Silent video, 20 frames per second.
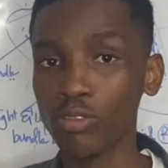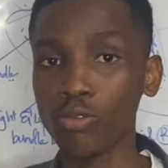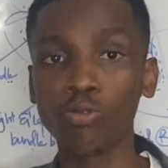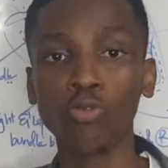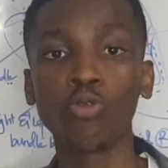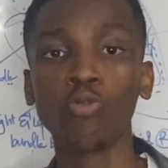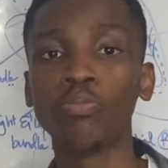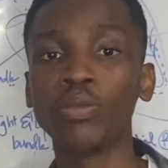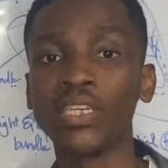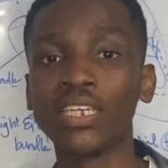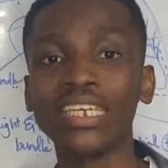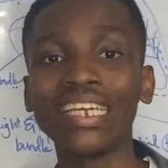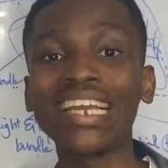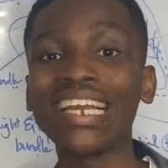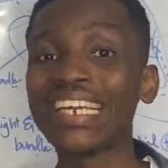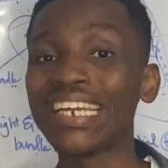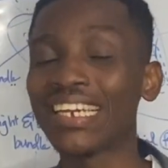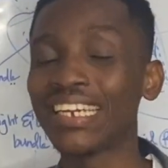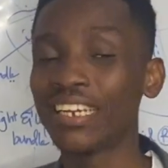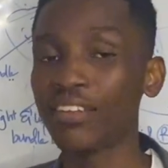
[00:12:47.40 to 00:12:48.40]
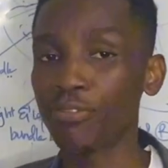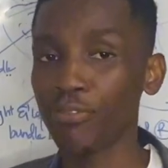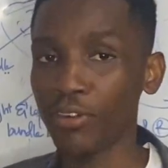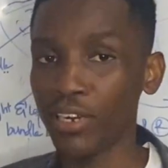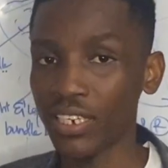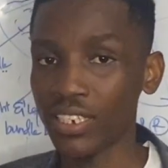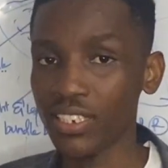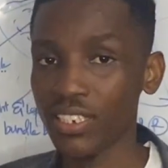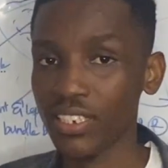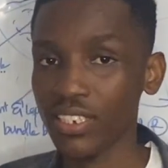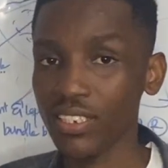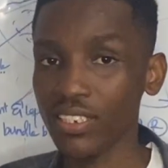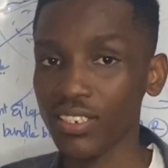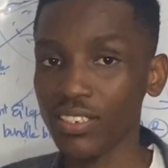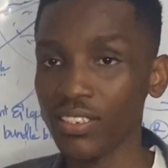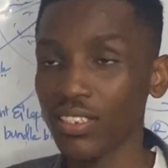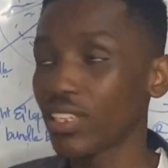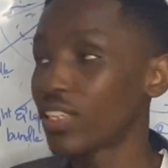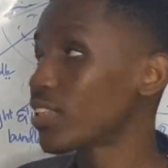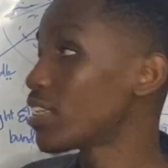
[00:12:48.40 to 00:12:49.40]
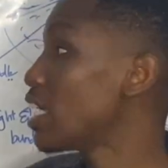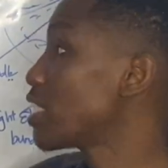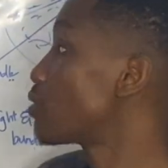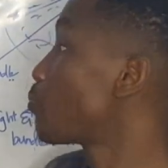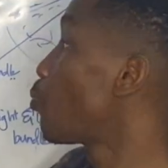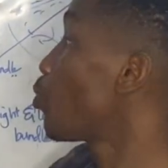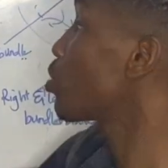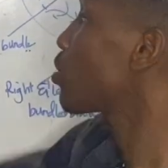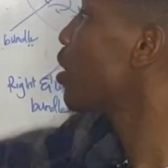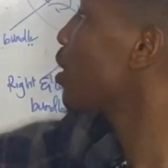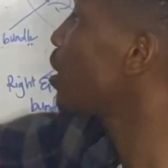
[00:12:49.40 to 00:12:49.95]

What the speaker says: will be indifferent. That's both